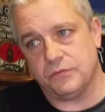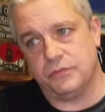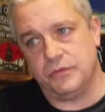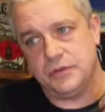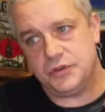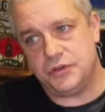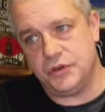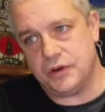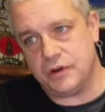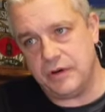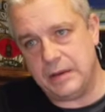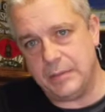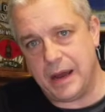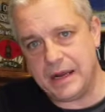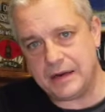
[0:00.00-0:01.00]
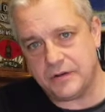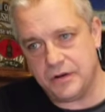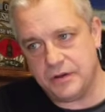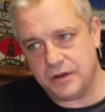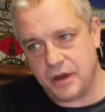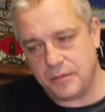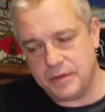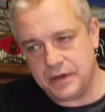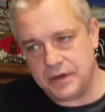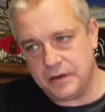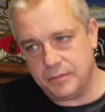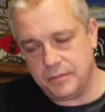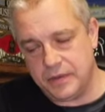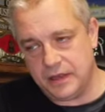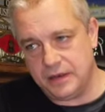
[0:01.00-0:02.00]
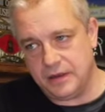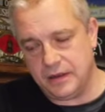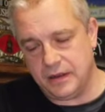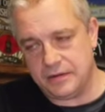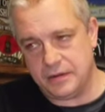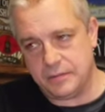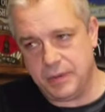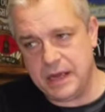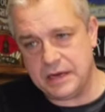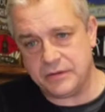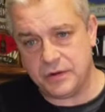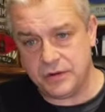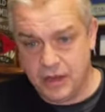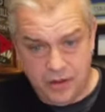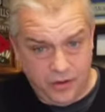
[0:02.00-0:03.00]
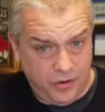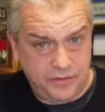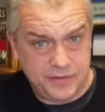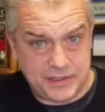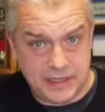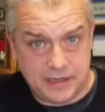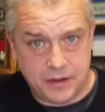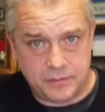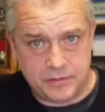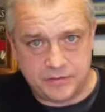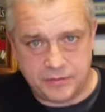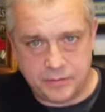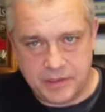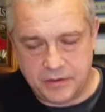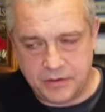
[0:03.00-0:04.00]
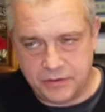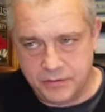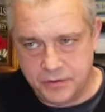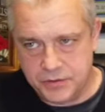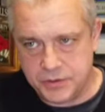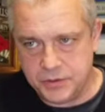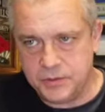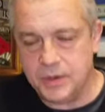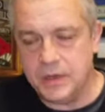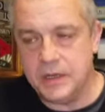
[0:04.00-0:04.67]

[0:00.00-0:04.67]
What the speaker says: sugary background coming in the background, obviously coming from the Oloroso.